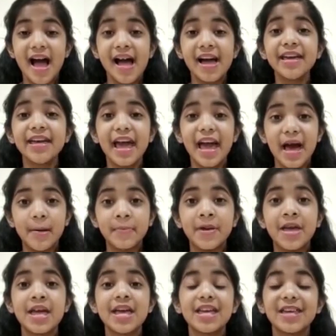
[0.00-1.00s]
I
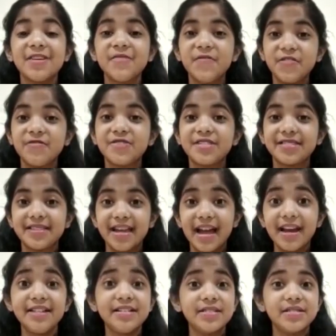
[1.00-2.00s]
am in 5th
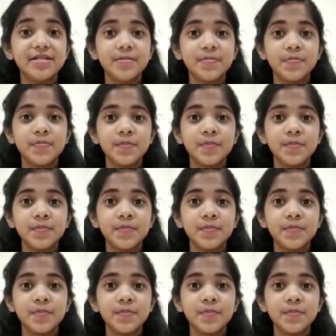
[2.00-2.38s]
standard.